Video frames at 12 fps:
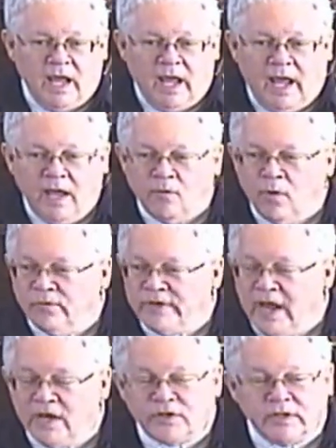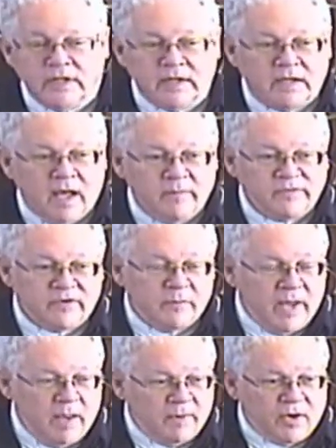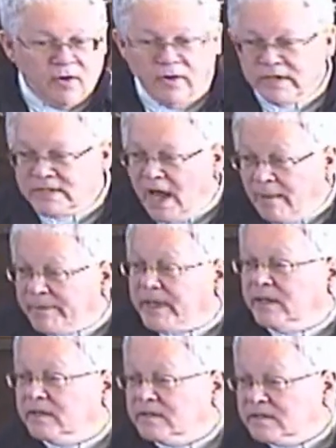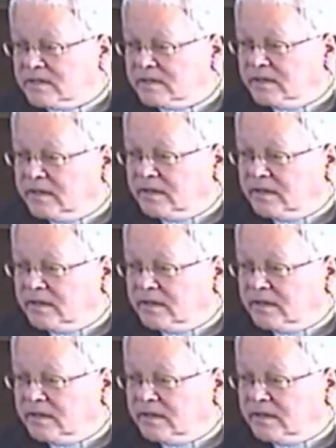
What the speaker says: a quotation that comes from Emma Curtis Hopkins.